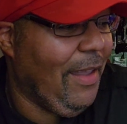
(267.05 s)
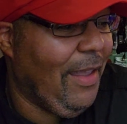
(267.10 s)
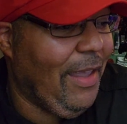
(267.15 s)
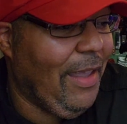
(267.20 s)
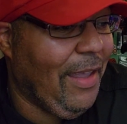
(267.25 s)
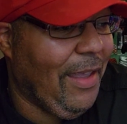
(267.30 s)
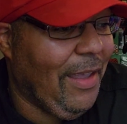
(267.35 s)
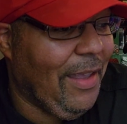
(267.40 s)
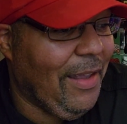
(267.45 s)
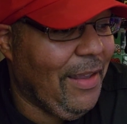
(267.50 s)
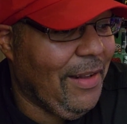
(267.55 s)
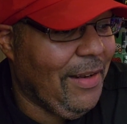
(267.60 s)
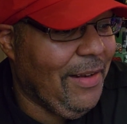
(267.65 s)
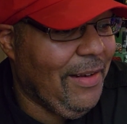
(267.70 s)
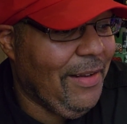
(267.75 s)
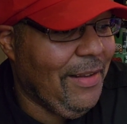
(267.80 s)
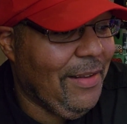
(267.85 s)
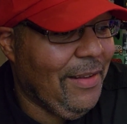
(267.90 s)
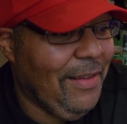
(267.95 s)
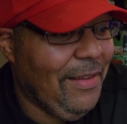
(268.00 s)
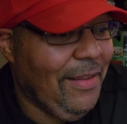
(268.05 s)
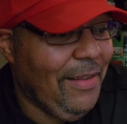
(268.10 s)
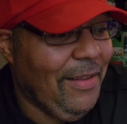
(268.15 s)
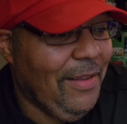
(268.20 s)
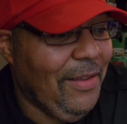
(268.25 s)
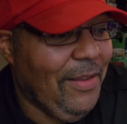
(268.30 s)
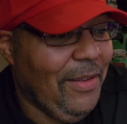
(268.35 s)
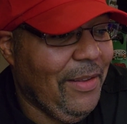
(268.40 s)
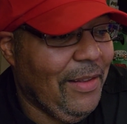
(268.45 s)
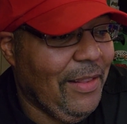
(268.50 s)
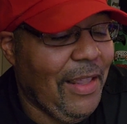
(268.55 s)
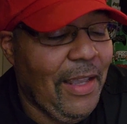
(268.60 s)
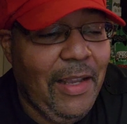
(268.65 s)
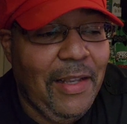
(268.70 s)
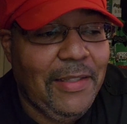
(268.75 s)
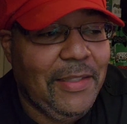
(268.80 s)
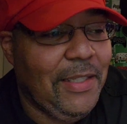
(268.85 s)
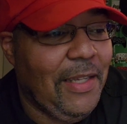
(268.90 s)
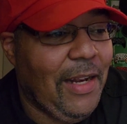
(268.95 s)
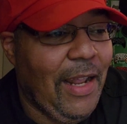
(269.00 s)
And like
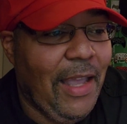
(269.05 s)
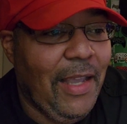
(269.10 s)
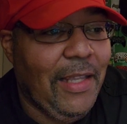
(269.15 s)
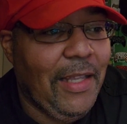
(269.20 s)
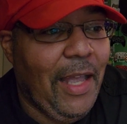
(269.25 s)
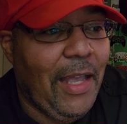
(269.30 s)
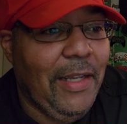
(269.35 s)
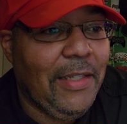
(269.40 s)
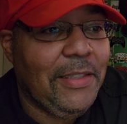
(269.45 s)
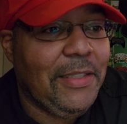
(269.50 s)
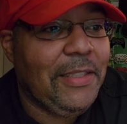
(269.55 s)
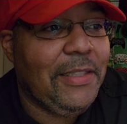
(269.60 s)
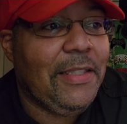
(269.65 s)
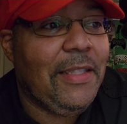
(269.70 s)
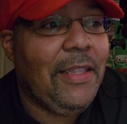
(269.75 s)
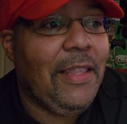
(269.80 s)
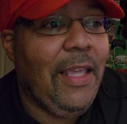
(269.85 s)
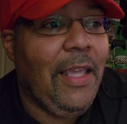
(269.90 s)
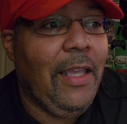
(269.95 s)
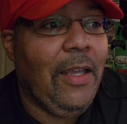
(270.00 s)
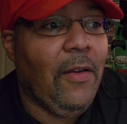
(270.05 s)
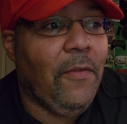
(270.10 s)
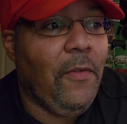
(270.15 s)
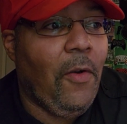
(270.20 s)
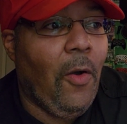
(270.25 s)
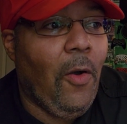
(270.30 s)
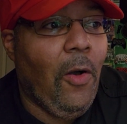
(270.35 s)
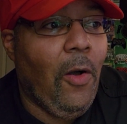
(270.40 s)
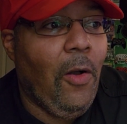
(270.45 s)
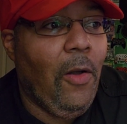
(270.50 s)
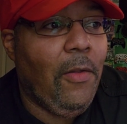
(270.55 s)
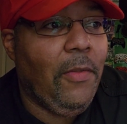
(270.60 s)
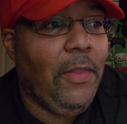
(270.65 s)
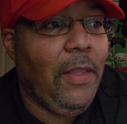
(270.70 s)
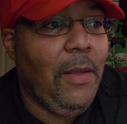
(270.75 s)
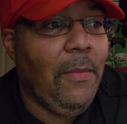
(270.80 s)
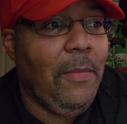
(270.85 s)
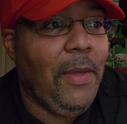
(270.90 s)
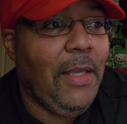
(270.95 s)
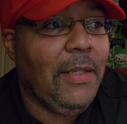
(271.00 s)
I said, I could just think of all
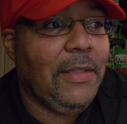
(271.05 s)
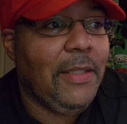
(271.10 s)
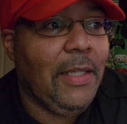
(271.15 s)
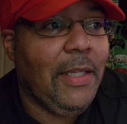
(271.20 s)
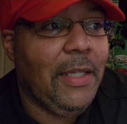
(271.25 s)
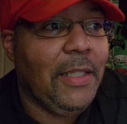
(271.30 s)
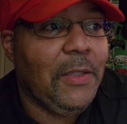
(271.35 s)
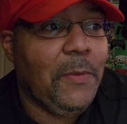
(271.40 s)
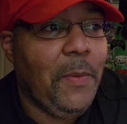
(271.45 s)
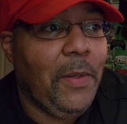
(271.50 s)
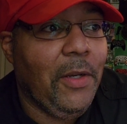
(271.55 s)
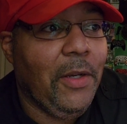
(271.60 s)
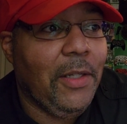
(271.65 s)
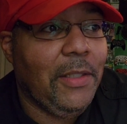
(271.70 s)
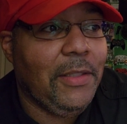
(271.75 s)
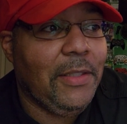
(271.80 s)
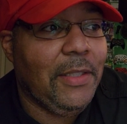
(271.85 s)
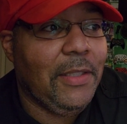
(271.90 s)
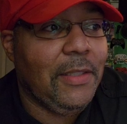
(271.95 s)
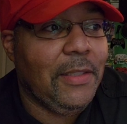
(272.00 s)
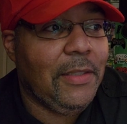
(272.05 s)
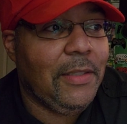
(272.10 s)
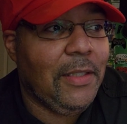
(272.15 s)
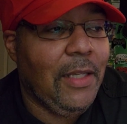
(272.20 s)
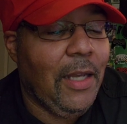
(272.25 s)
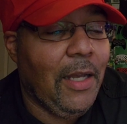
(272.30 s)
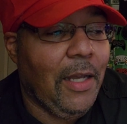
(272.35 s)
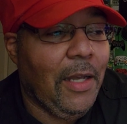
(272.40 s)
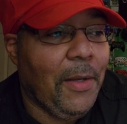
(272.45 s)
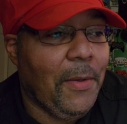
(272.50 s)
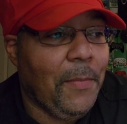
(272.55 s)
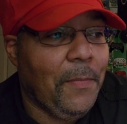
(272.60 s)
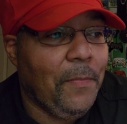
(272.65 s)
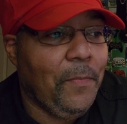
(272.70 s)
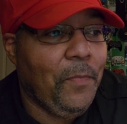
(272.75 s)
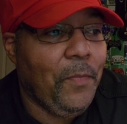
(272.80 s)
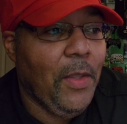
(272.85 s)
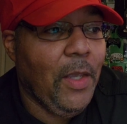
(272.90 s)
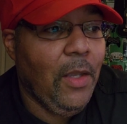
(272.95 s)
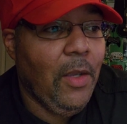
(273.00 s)
the amazing experiences.
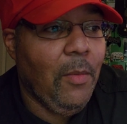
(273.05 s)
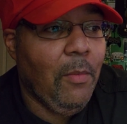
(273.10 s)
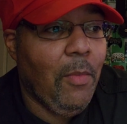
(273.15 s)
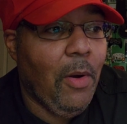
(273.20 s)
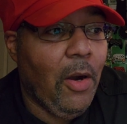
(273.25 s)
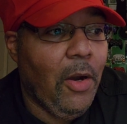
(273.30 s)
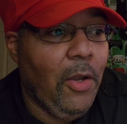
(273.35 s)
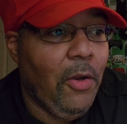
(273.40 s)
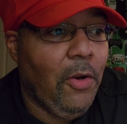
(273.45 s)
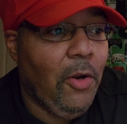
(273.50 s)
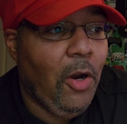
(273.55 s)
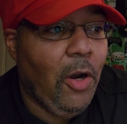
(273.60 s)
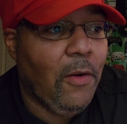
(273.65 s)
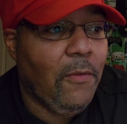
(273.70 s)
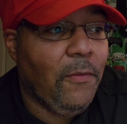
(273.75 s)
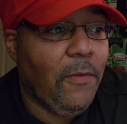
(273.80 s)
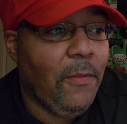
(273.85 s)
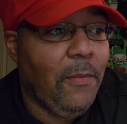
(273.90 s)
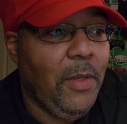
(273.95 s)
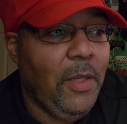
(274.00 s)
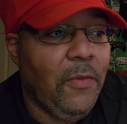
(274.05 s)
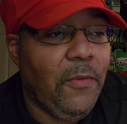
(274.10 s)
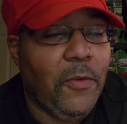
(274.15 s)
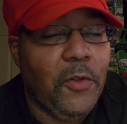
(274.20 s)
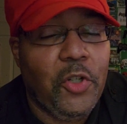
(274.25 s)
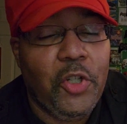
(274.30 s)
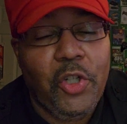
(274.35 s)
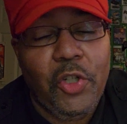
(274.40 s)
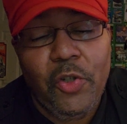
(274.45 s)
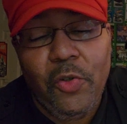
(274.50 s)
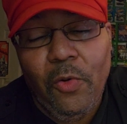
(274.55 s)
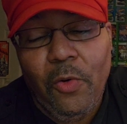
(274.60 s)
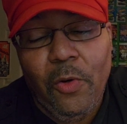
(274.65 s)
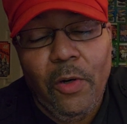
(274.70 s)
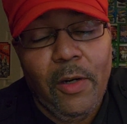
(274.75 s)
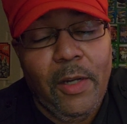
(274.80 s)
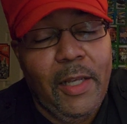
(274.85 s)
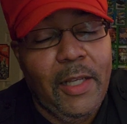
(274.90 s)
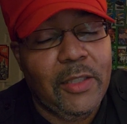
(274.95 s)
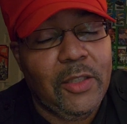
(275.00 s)
Mario Kart for me, for
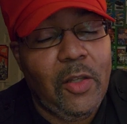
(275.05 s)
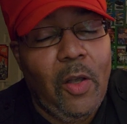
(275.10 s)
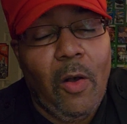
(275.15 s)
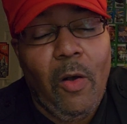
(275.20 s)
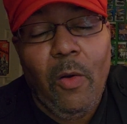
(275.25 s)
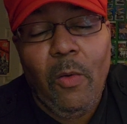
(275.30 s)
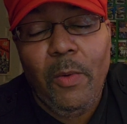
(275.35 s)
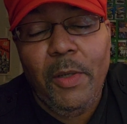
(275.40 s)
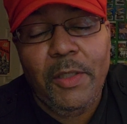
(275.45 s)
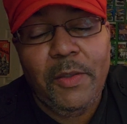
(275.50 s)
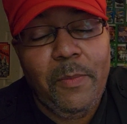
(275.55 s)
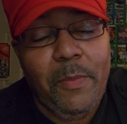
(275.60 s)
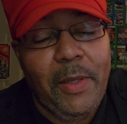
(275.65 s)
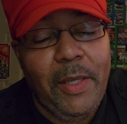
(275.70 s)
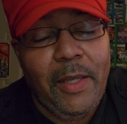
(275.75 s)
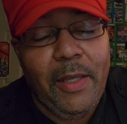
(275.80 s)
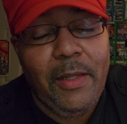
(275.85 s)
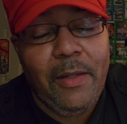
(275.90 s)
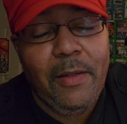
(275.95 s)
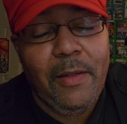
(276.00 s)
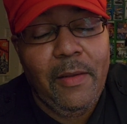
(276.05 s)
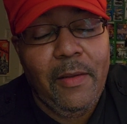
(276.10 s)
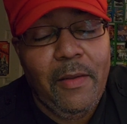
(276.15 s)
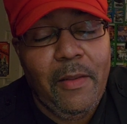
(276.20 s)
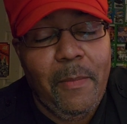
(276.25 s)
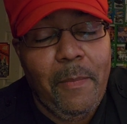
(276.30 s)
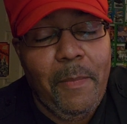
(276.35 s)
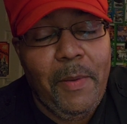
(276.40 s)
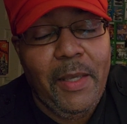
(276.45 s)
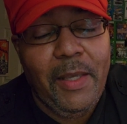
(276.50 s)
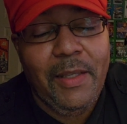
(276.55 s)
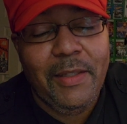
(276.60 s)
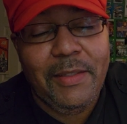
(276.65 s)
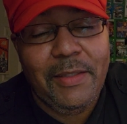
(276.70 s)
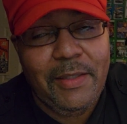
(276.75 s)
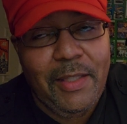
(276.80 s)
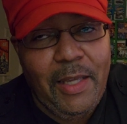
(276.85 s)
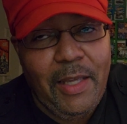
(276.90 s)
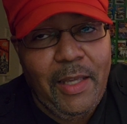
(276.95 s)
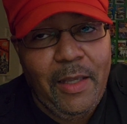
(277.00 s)
sure, has always been the
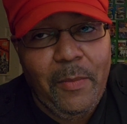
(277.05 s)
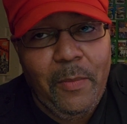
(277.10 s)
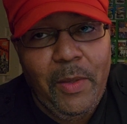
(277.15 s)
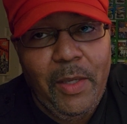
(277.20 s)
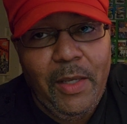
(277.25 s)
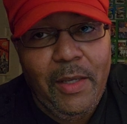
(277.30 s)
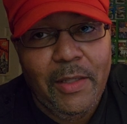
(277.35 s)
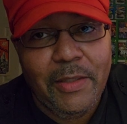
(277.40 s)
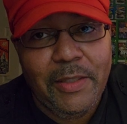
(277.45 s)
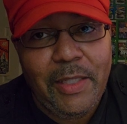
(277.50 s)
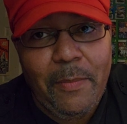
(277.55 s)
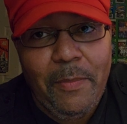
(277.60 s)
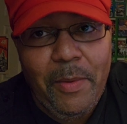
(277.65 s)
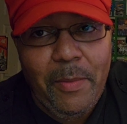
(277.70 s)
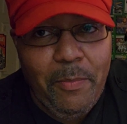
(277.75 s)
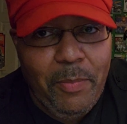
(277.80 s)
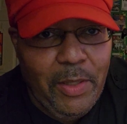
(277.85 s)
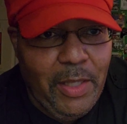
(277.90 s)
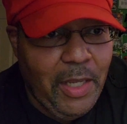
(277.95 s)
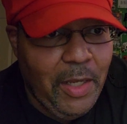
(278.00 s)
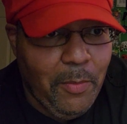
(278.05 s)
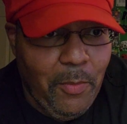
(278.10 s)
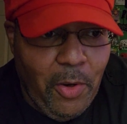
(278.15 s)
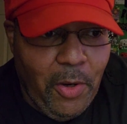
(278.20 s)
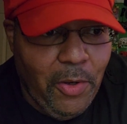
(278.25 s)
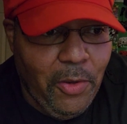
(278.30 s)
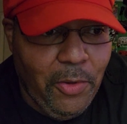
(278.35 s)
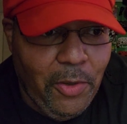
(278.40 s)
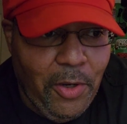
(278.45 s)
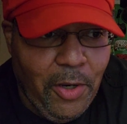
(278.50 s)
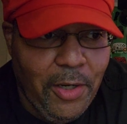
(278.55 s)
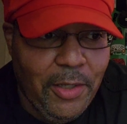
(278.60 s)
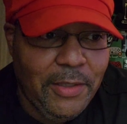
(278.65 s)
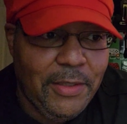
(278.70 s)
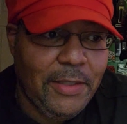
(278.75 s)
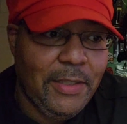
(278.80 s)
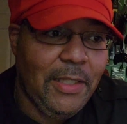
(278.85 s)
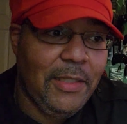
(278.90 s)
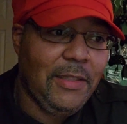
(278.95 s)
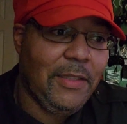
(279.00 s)
biggest thing because I've been playing Mario Kart
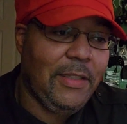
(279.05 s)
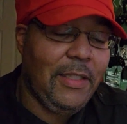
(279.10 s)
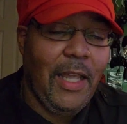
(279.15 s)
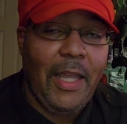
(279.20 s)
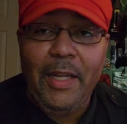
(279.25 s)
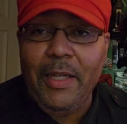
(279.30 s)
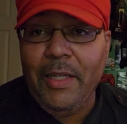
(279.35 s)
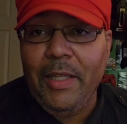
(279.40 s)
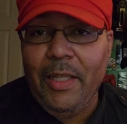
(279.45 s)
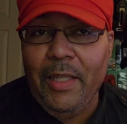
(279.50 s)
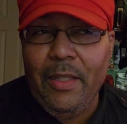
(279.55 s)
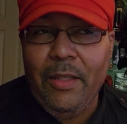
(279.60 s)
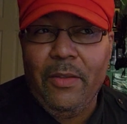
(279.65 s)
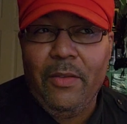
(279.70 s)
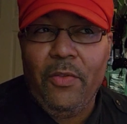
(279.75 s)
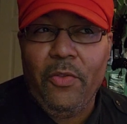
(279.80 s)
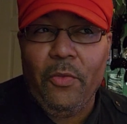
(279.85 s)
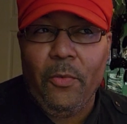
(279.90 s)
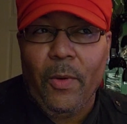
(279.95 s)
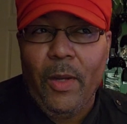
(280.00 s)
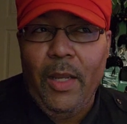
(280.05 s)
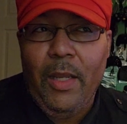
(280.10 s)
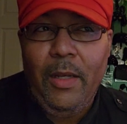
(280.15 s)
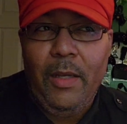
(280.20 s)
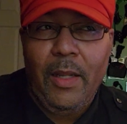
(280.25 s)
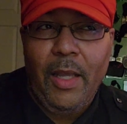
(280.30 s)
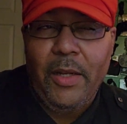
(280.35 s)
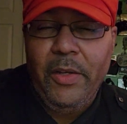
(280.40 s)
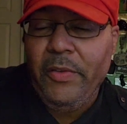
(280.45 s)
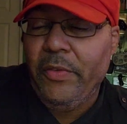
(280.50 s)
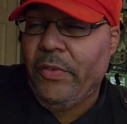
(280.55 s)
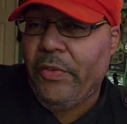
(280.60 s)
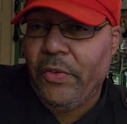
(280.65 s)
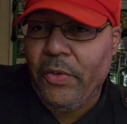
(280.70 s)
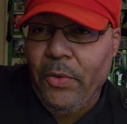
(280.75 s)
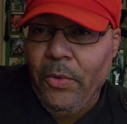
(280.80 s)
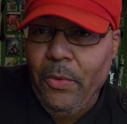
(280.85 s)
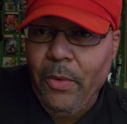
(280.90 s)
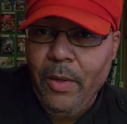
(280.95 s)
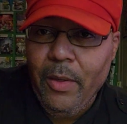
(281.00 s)
since 93,
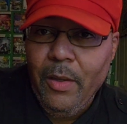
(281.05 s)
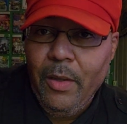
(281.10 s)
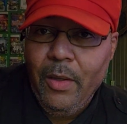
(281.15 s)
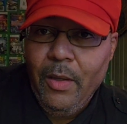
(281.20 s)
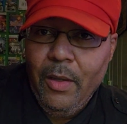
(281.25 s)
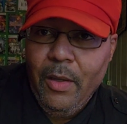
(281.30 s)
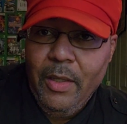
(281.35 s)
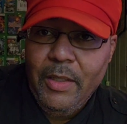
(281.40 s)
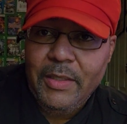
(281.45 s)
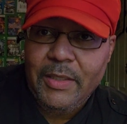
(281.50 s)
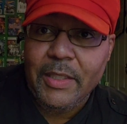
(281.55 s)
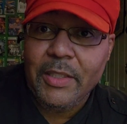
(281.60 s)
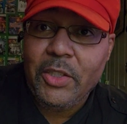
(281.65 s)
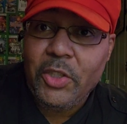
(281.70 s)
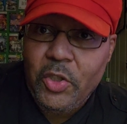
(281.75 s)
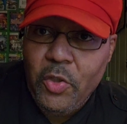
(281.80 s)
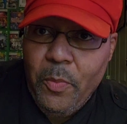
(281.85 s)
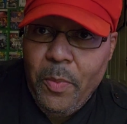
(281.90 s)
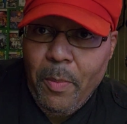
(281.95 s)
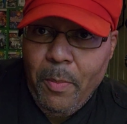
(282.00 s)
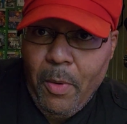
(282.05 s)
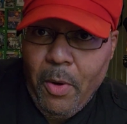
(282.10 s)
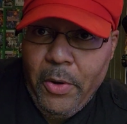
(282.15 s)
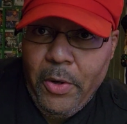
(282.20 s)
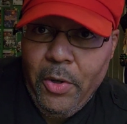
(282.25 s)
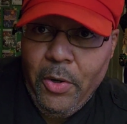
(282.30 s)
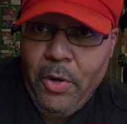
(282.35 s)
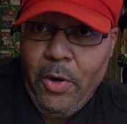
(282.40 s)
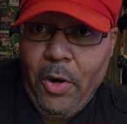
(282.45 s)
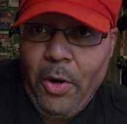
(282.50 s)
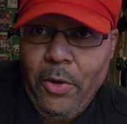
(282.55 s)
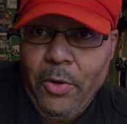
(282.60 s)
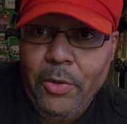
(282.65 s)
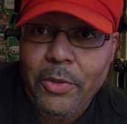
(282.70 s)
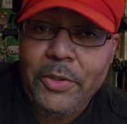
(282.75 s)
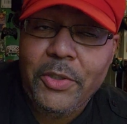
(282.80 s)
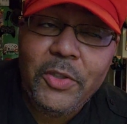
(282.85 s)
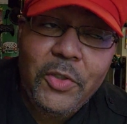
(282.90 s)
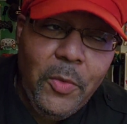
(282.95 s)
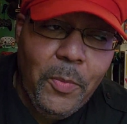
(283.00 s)
92, since Super Mario Kart
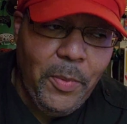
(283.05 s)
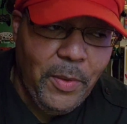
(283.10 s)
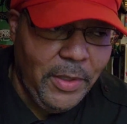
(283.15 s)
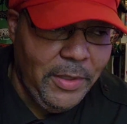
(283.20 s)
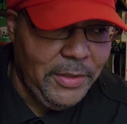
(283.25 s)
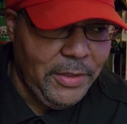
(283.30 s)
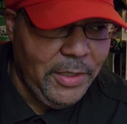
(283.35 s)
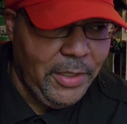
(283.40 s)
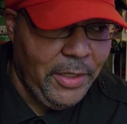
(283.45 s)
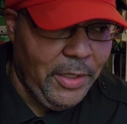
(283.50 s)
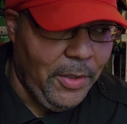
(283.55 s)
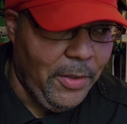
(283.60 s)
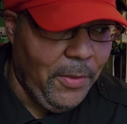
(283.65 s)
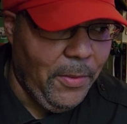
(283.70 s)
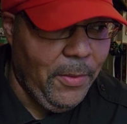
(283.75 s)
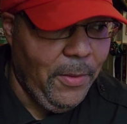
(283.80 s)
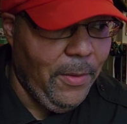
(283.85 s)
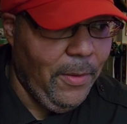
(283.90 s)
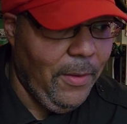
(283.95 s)
on Super Nintendo.